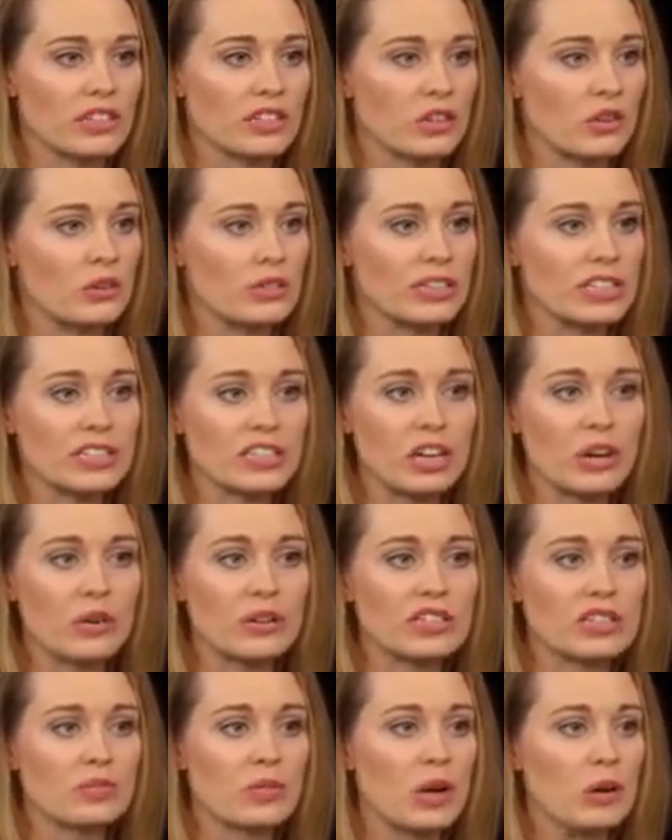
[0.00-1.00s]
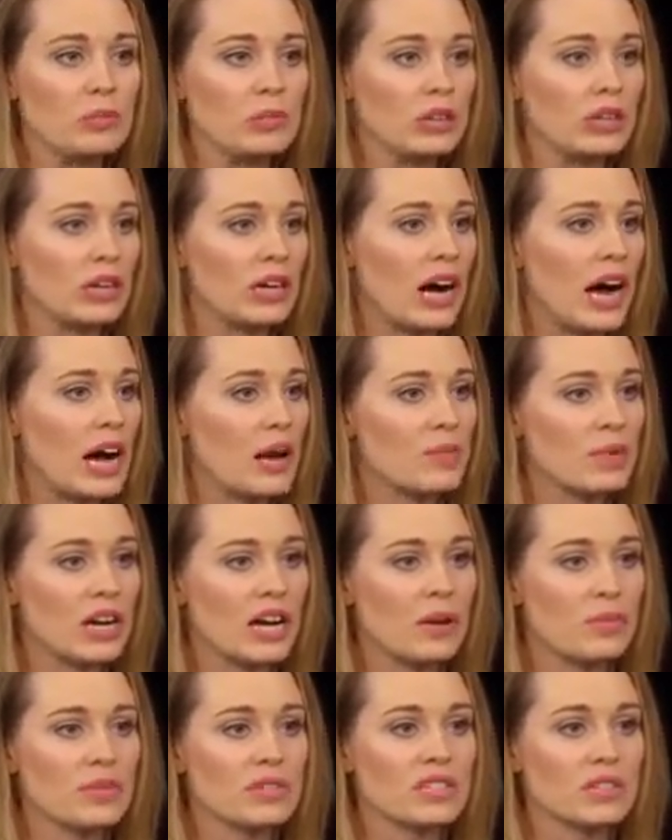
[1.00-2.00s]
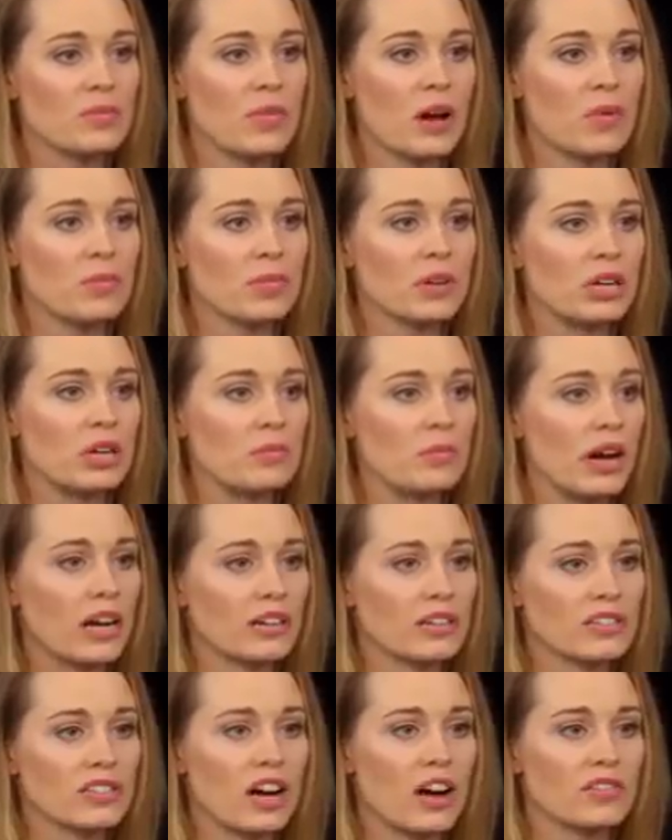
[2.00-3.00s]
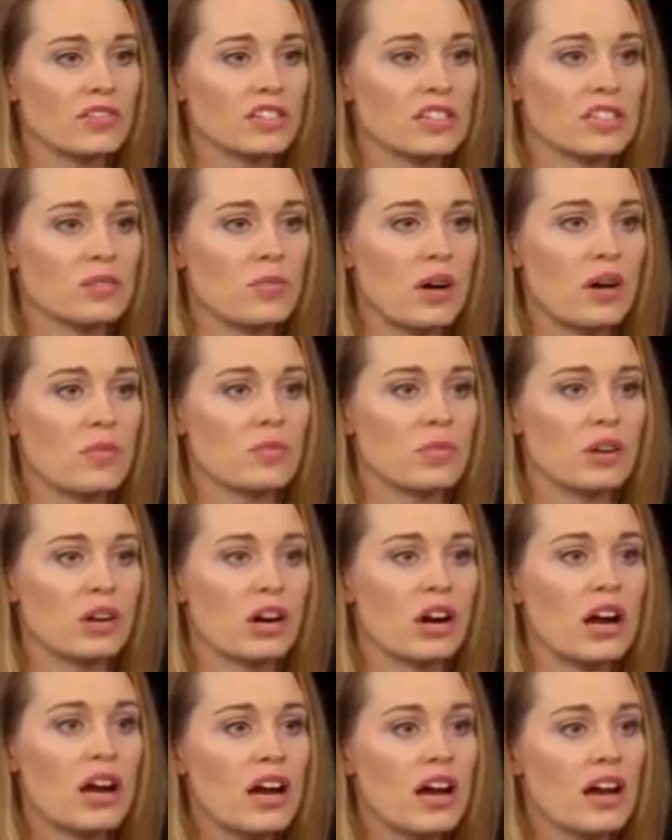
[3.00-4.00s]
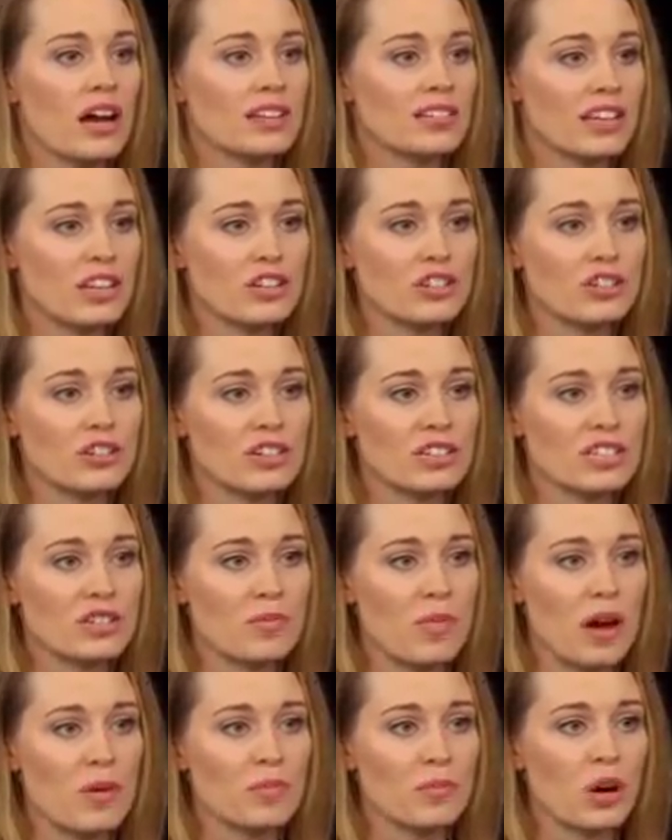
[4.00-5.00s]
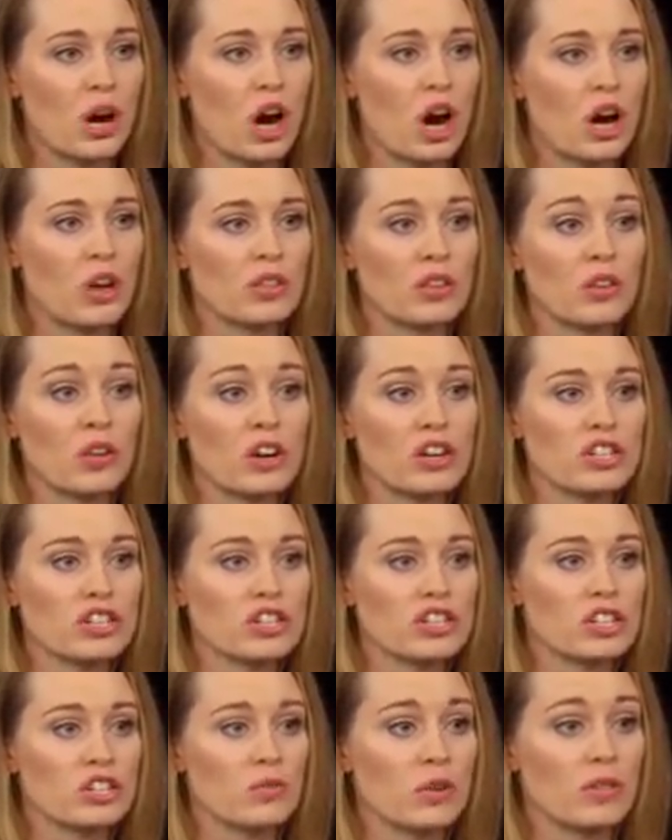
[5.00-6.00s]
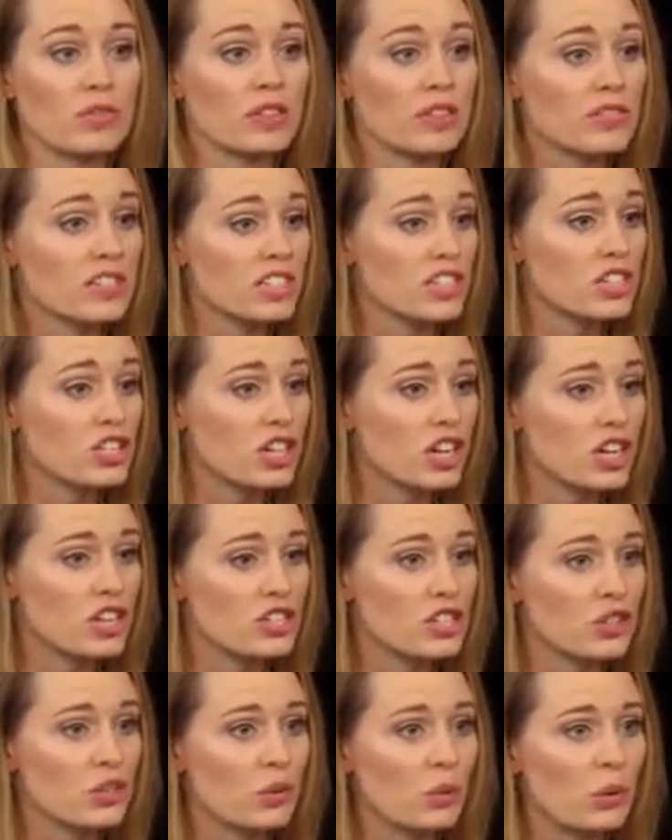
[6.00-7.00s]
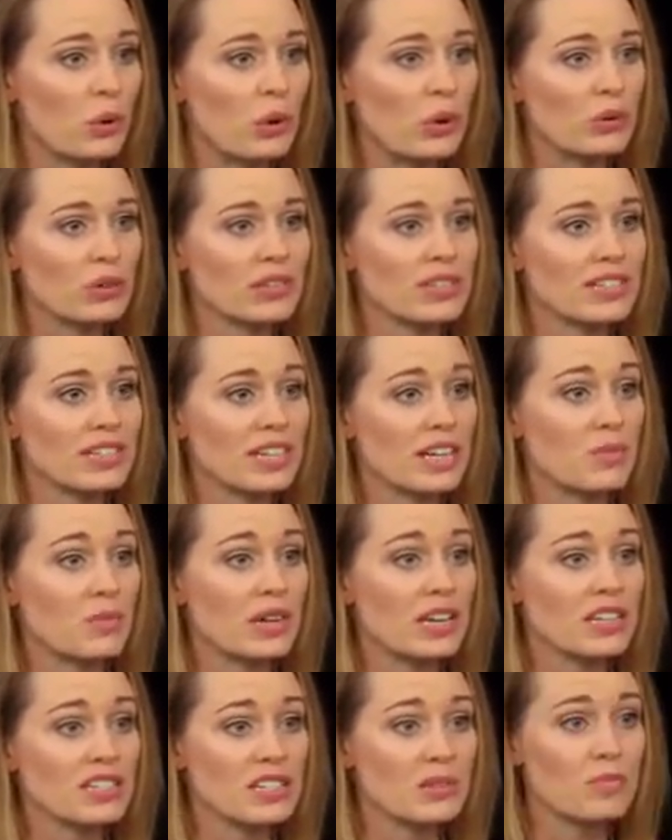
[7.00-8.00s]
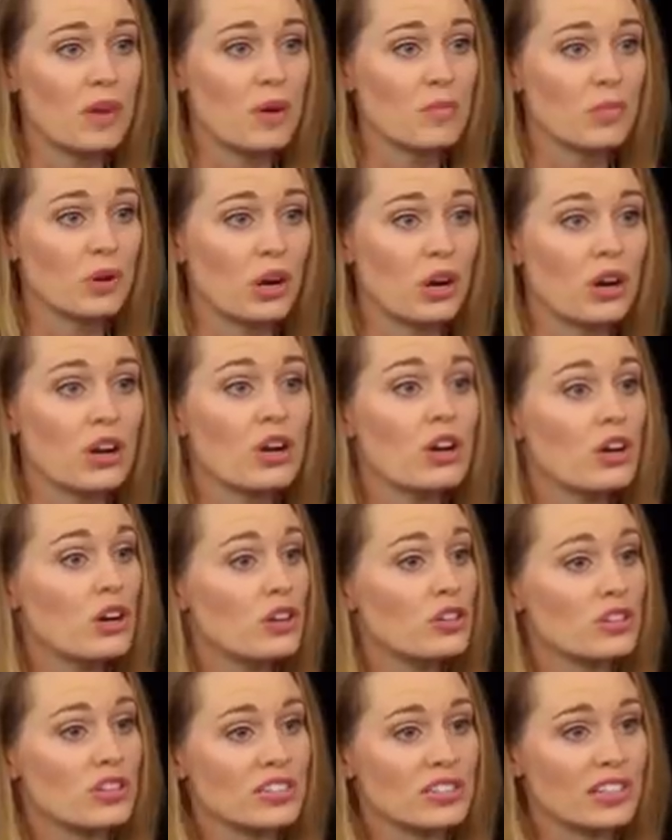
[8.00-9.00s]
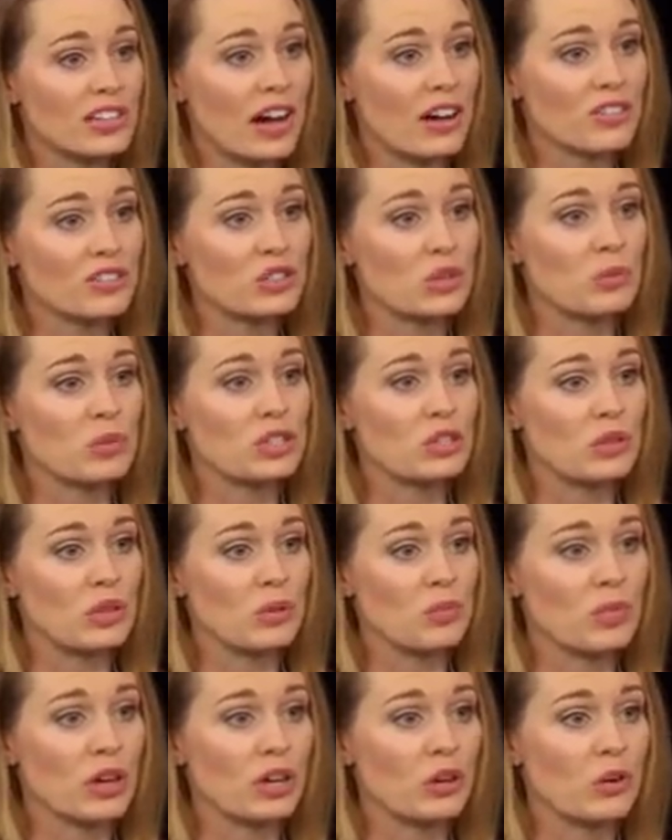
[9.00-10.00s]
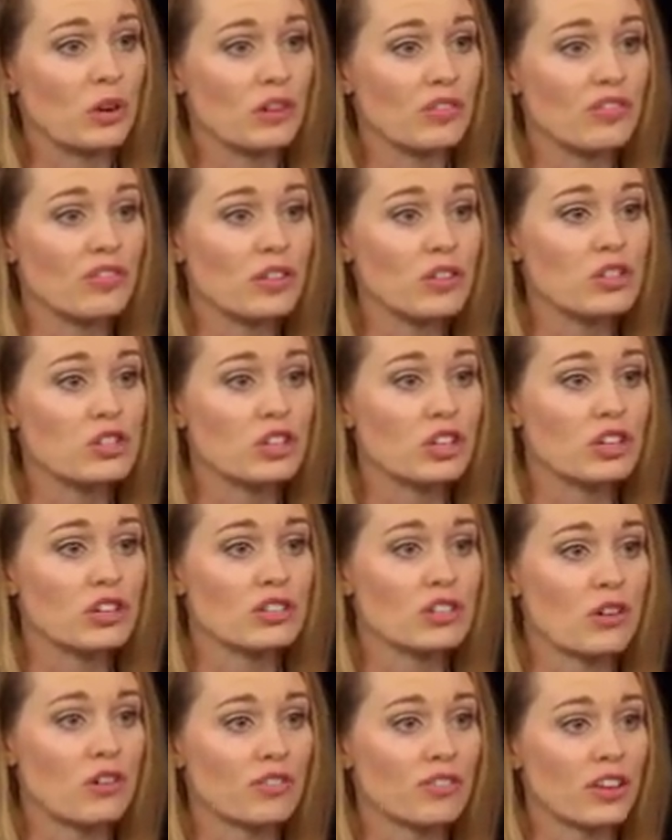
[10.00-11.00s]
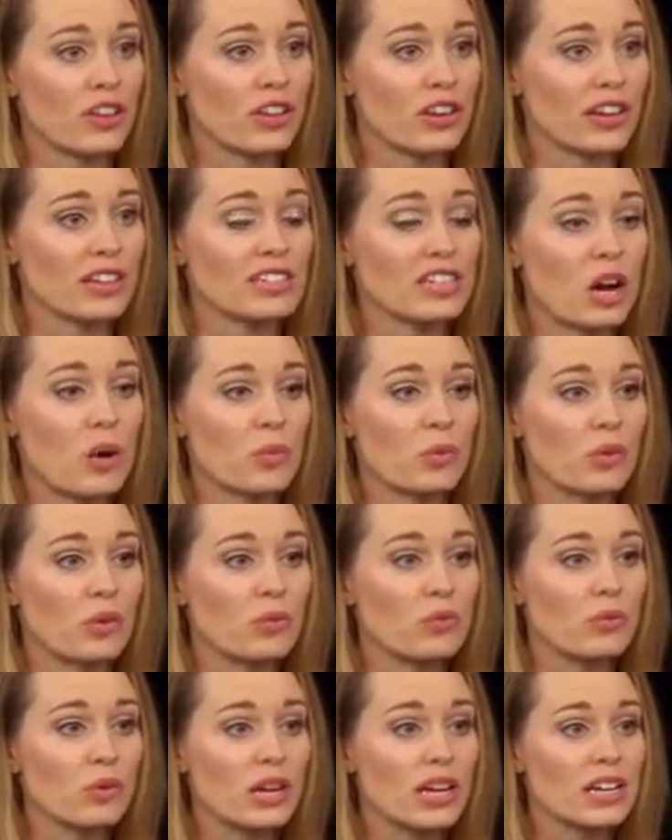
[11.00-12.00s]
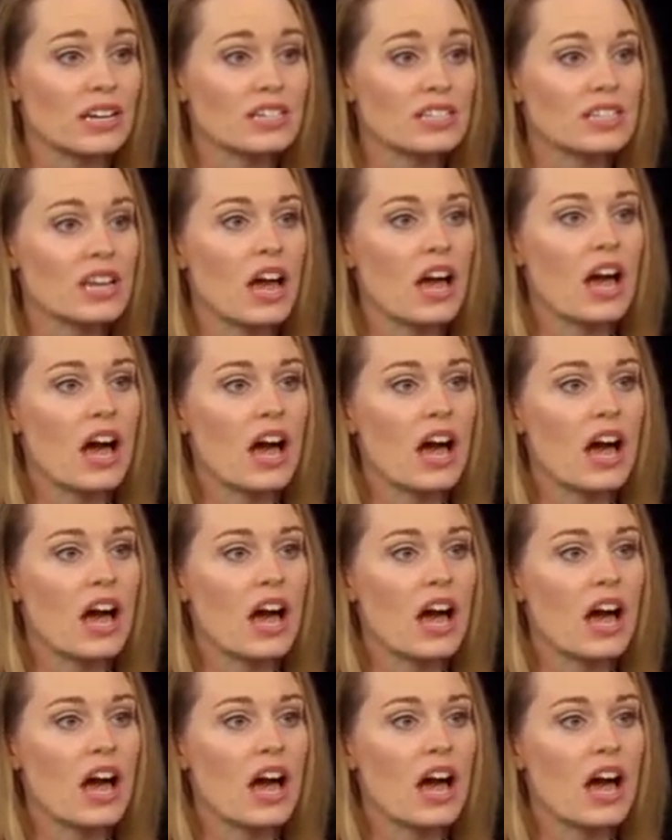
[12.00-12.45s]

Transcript: So Cisco is a member, IBM is a member, Microsoft is a member, Accenture is a member, the largest derivatives exchange in the world, the CME is a member, who just announced they'll be doing Bitcoin futures, hopefully in the next couple of weeks.